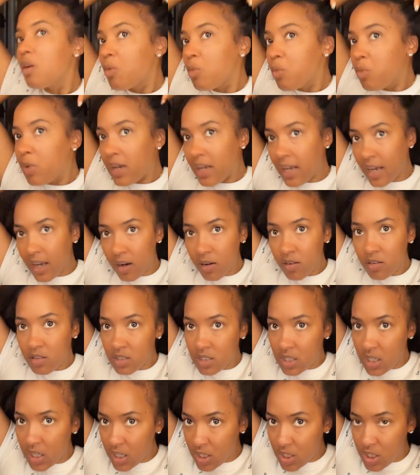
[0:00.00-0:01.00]
without
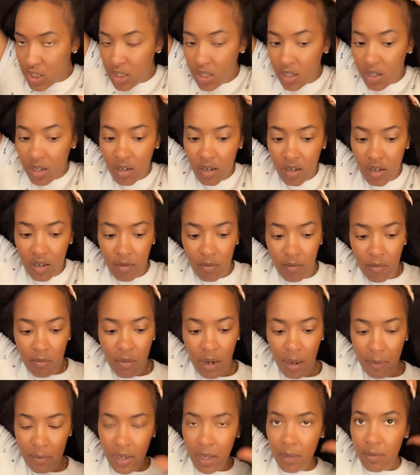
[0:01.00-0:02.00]
touching
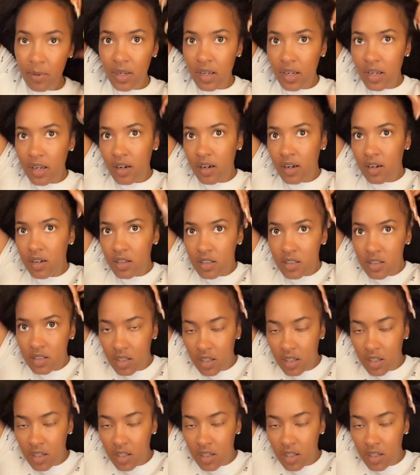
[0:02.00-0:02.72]
my baby hairs.